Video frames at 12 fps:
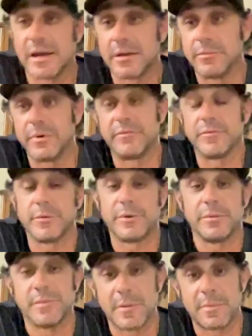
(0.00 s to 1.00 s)
can really
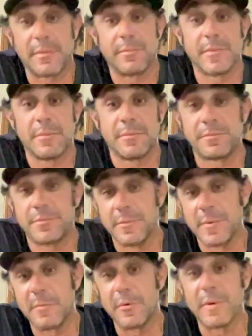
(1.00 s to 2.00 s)

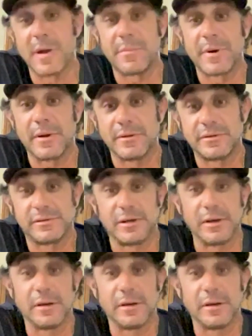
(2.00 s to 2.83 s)
remember my parents,